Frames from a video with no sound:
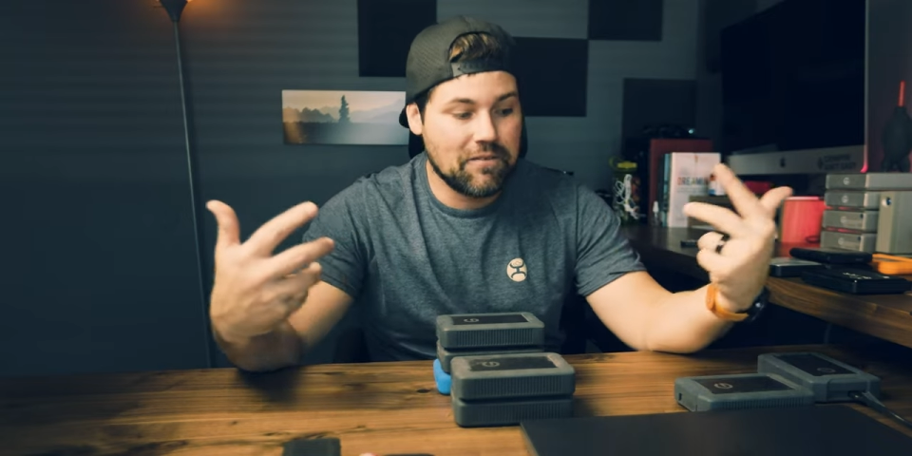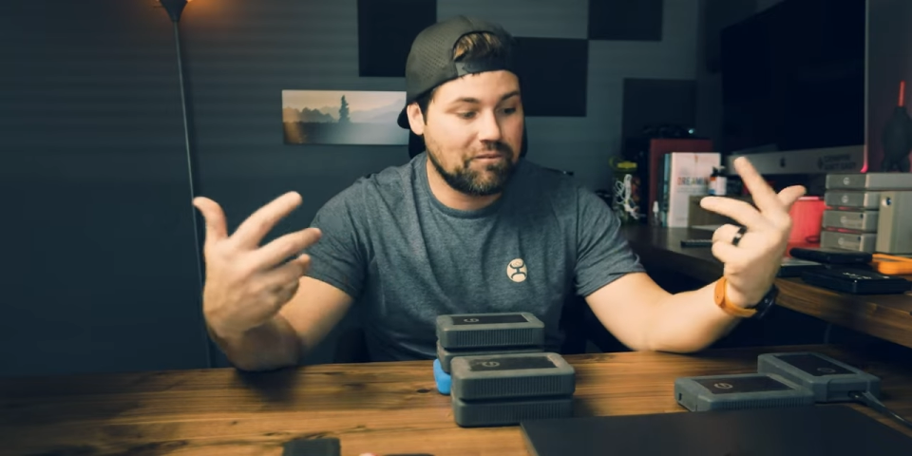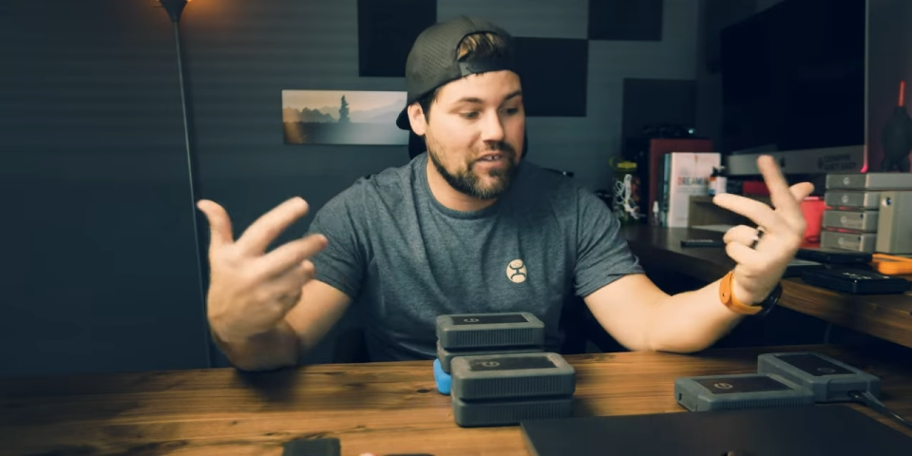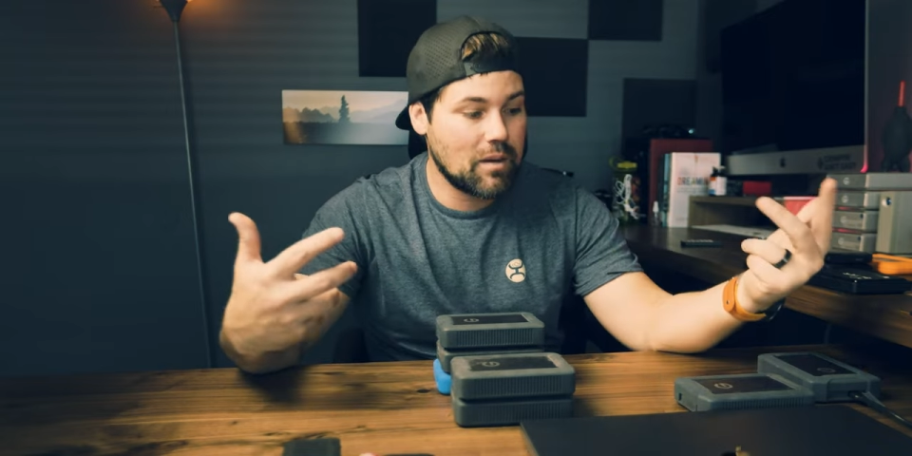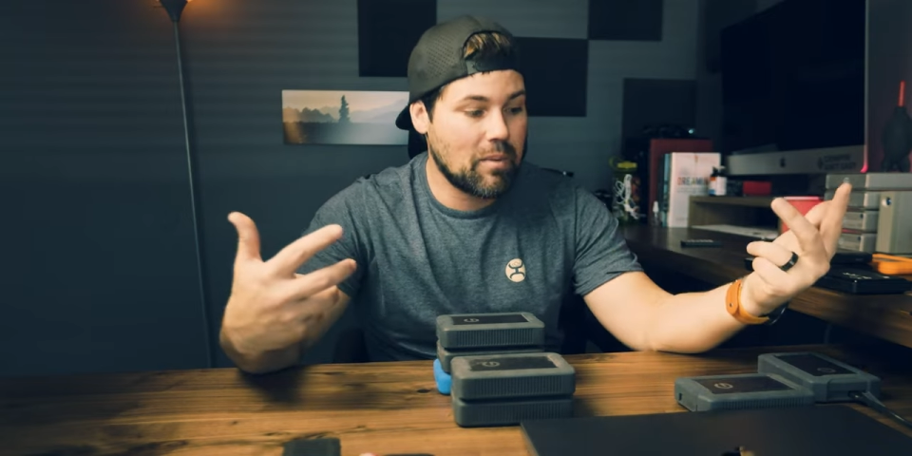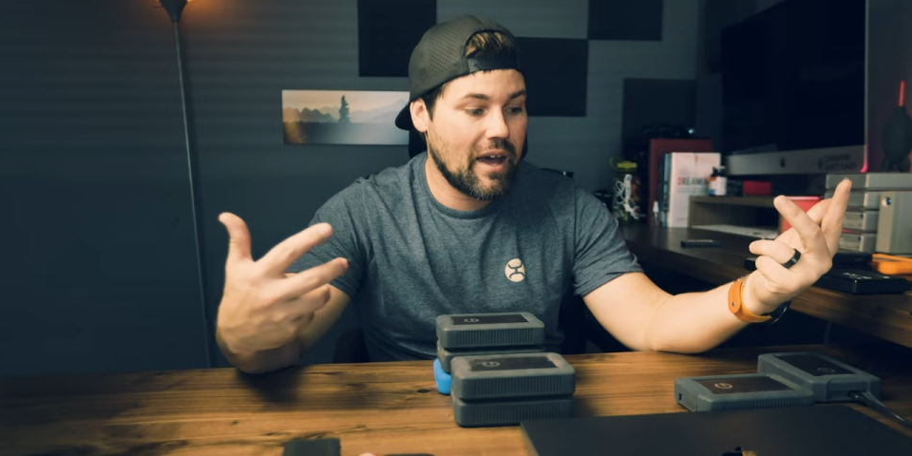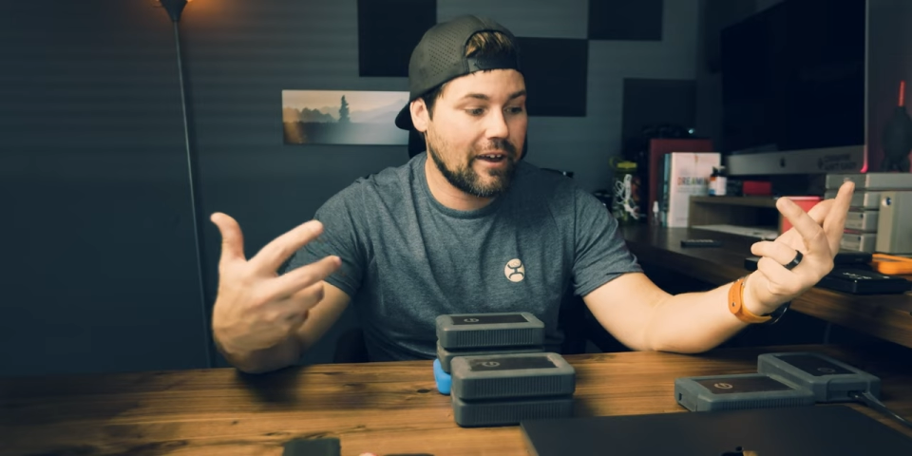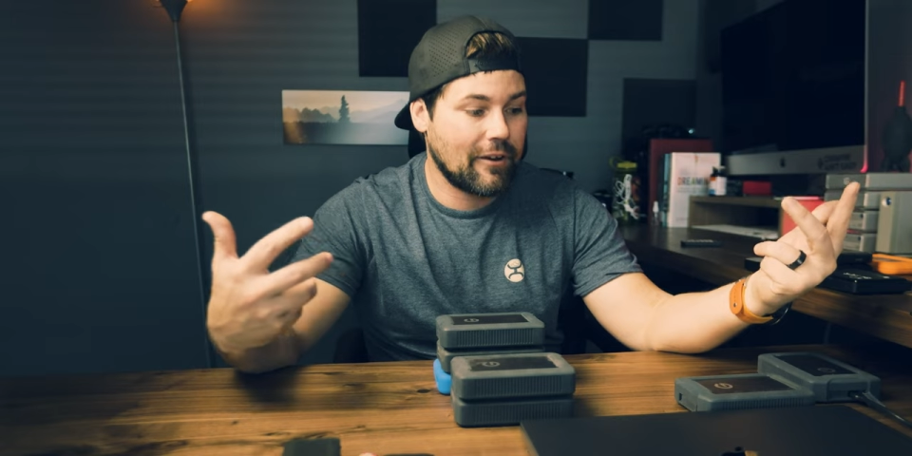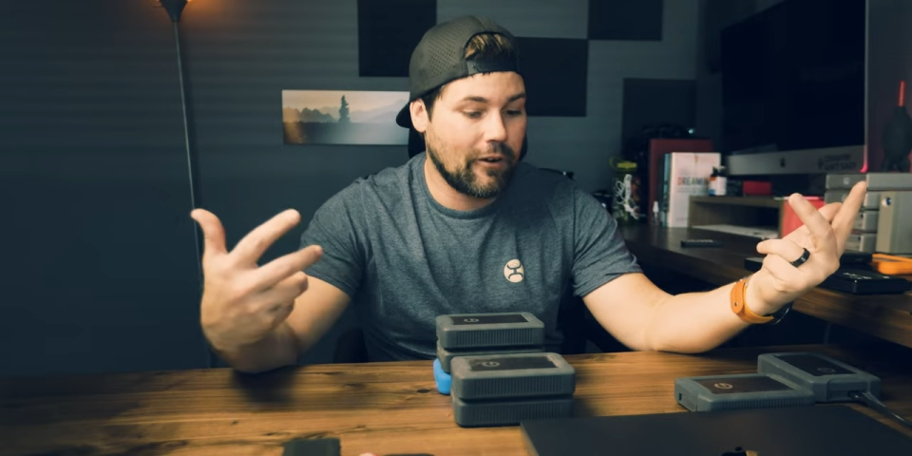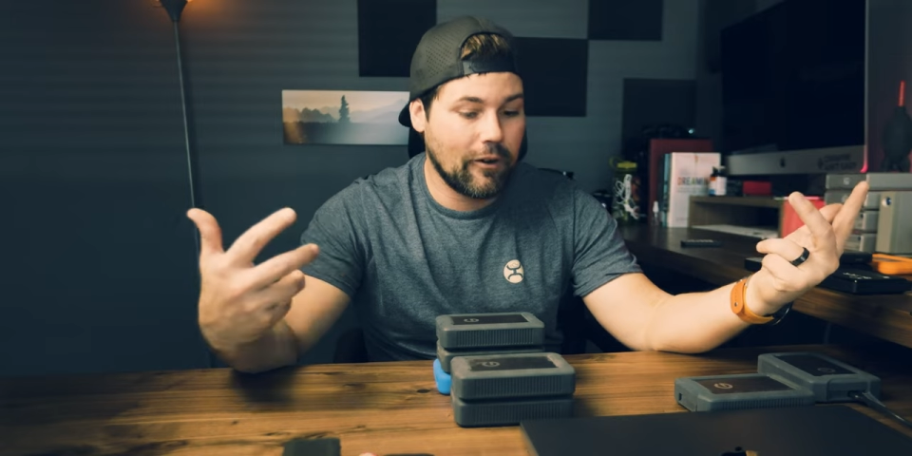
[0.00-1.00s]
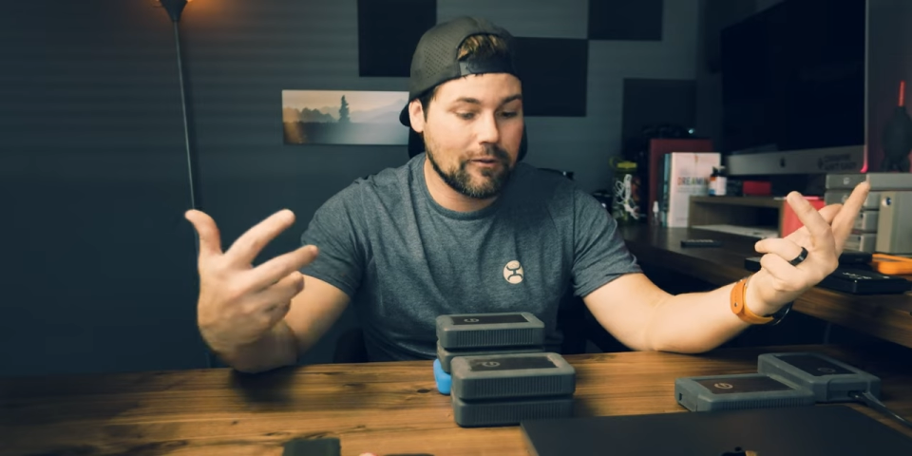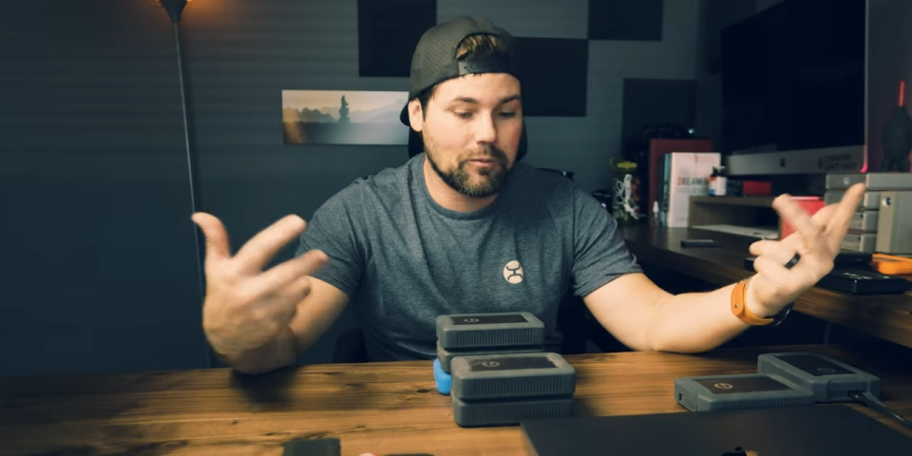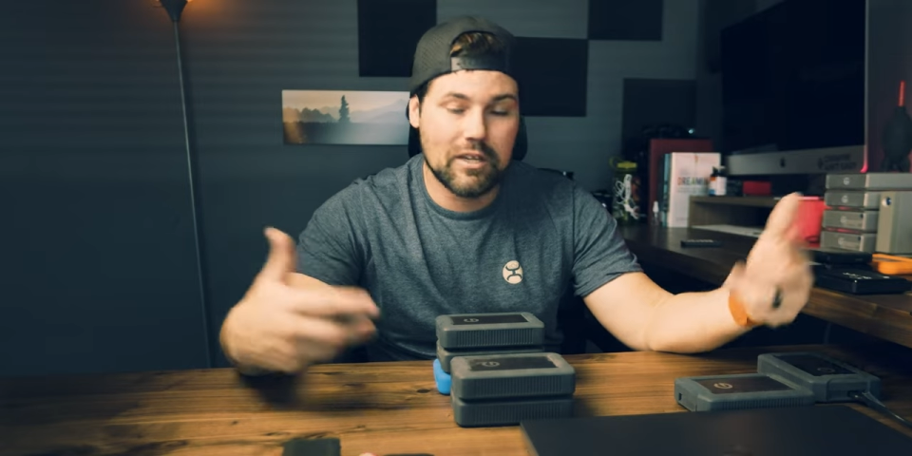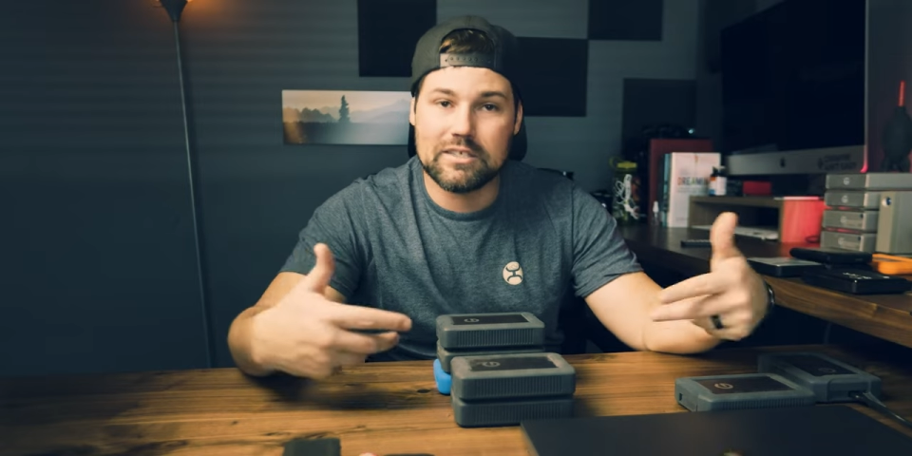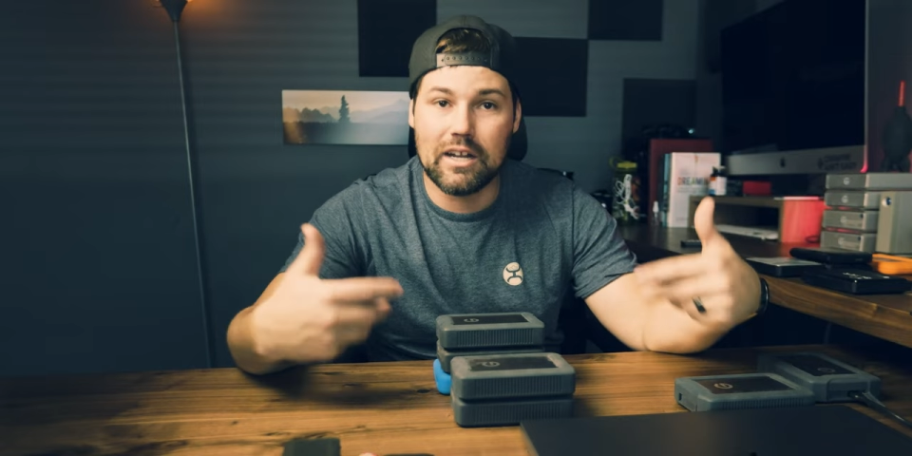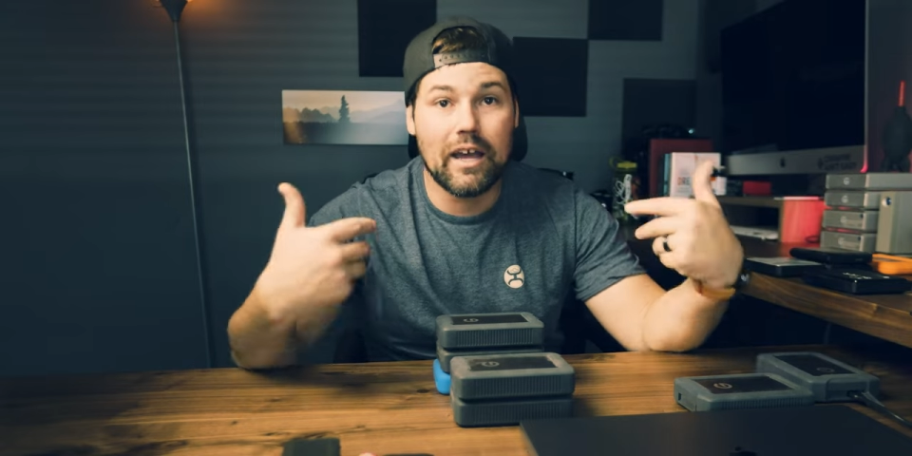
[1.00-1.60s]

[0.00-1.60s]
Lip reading: feedback on ways that